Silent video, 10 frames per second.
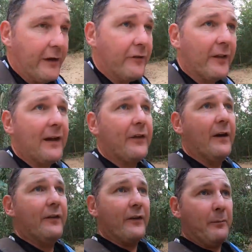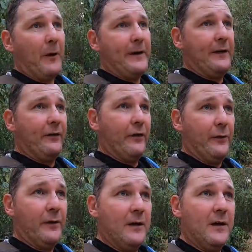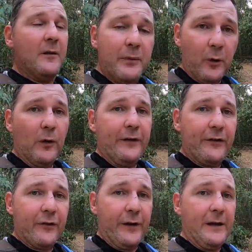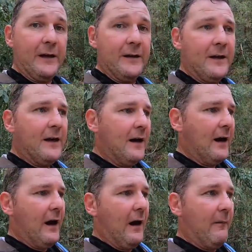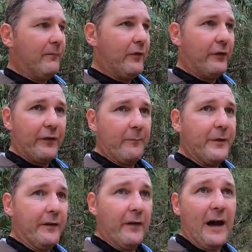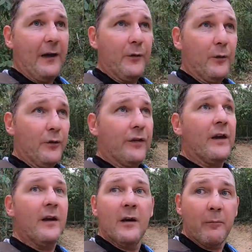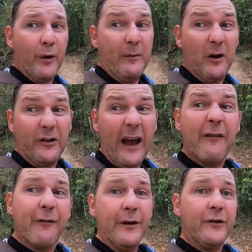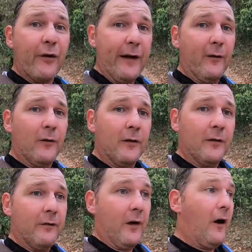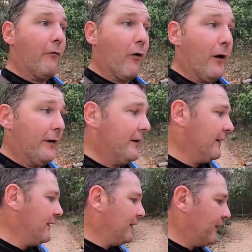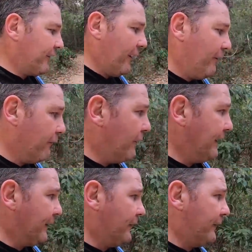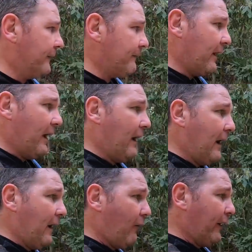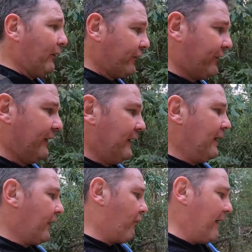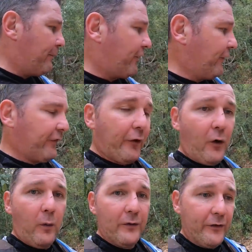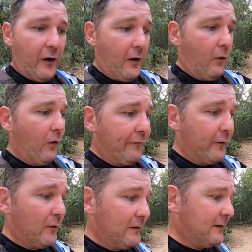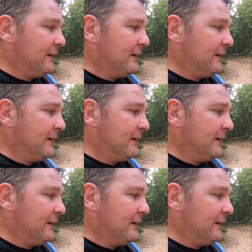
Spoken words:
changer. That turns this bike into purely street, to something that handles pretty much every trail that I ride. So really good. What else? Grips, the stock ones are awful.